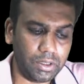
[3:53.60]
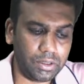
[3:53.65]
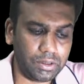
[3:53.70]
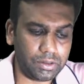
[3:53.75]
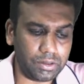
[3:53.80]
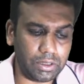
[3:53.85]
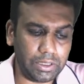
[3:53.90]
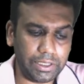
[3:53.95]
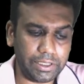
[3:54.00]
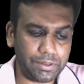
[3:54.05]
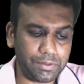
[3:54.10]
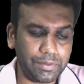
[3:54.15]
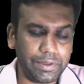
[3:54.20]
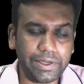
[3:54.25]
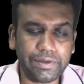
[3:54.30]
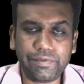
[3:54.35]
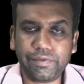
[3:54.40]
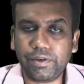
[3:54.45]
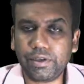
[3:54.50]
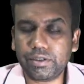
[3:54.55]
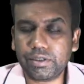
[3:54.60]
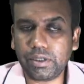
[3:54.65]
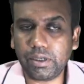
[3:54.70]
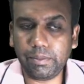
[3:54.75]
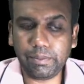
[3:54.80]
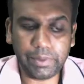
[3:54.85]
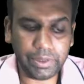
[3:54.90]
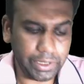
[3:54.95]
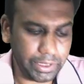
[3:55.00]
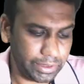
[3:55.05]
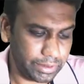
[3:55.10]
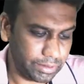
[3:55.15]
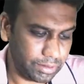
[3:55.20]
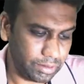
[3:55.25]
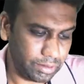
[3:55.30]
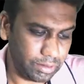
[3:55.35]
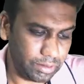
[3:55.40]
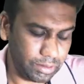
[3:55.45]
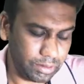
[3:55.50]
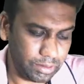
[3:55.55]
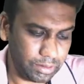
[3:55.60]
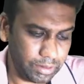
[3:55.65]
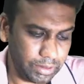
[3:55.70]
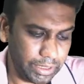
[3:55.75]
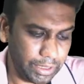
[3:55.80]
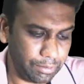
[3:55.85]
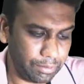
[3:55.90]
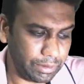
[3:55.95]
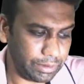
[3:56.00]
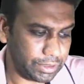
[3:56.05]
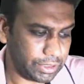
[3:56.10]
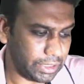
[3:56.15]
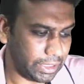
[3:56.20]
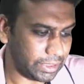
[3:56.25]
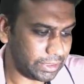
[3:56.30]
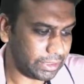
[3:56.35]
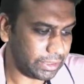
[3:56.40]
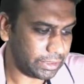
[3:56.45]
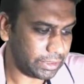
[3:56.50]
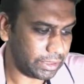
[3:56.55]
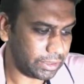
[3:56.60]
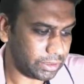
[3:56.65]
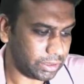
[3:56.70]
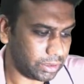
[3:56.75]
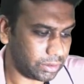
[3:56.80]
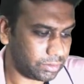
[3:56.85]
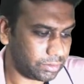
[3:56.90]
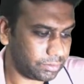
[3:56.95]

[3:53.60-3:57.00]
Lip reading: So let's wait for some minutes, then we'll start the session.